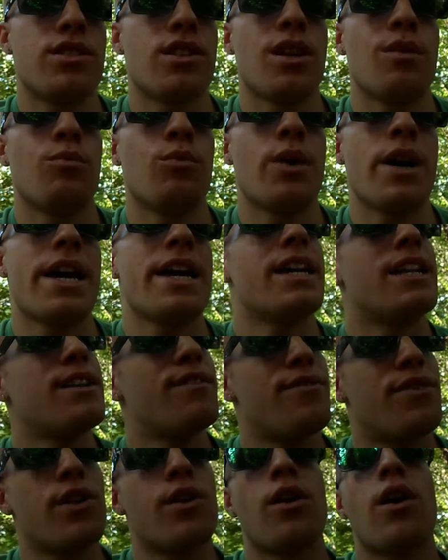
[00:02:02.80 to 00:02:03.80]
in some way.
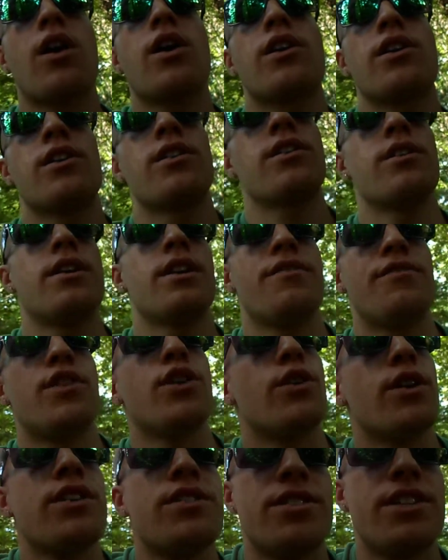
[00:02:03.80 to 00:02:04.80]
And if
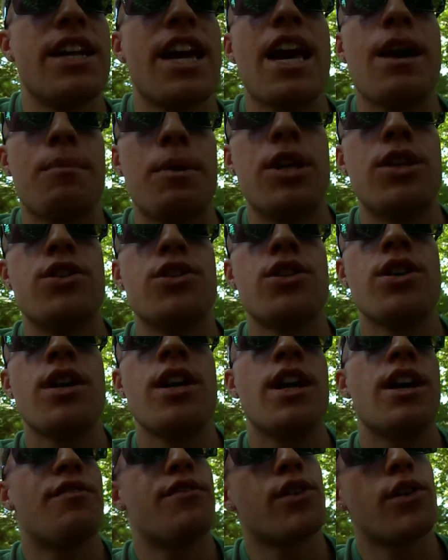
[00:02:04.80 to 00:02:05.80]
there is damage,
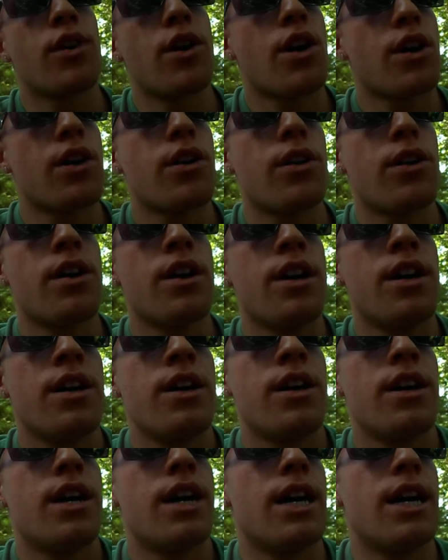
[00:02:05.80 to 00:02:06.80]
if there are
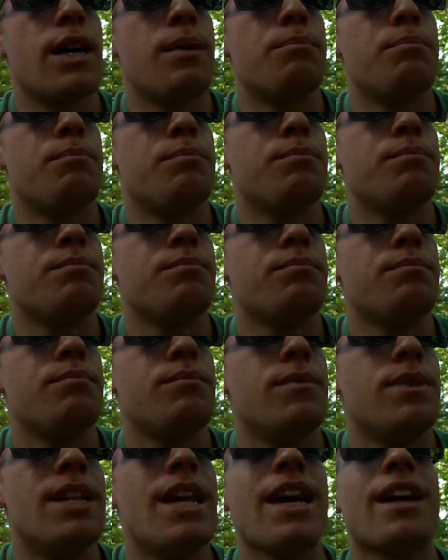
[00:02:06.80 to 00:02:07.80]

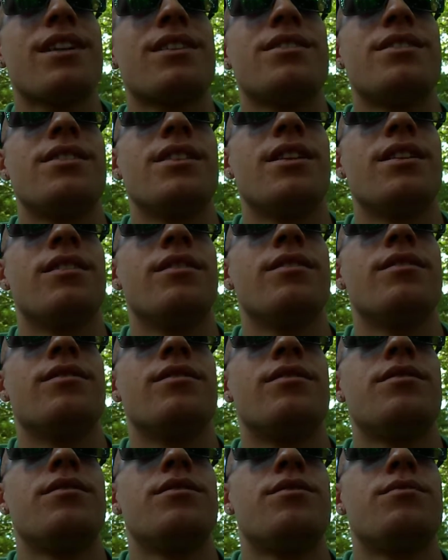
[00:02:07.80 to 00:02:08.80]
nicks
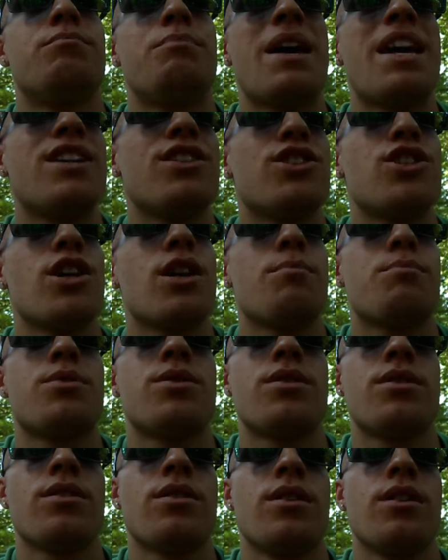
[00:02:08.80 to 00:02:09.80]
and paint
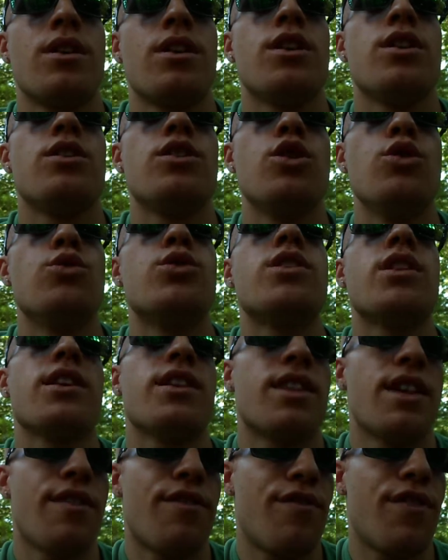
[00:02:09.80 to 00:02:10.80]
chips,
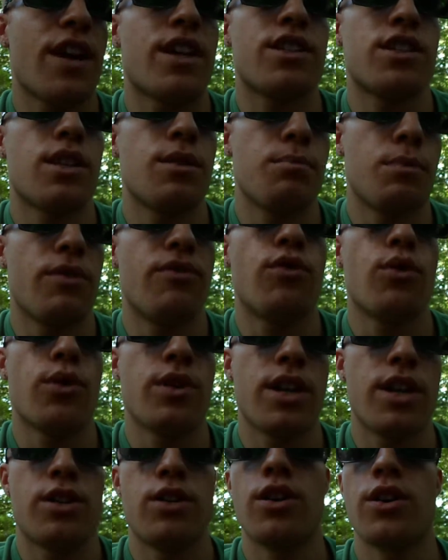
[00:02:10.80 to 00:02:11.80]
usually they fix them
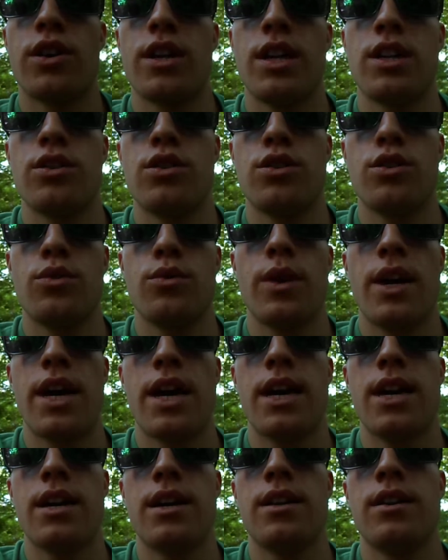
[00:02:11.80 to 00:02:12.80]
before they turn into
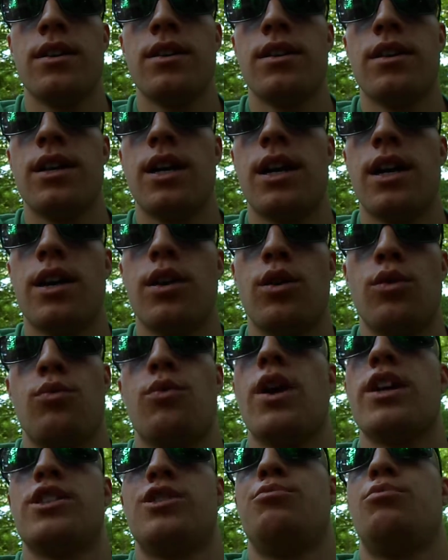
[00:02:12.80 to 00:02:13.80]
a
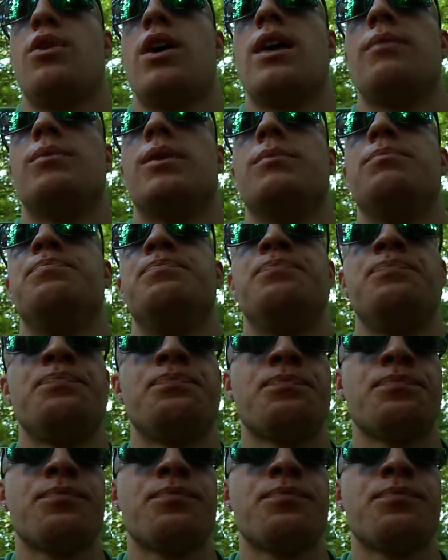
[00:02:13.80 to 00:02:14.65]
rust problem.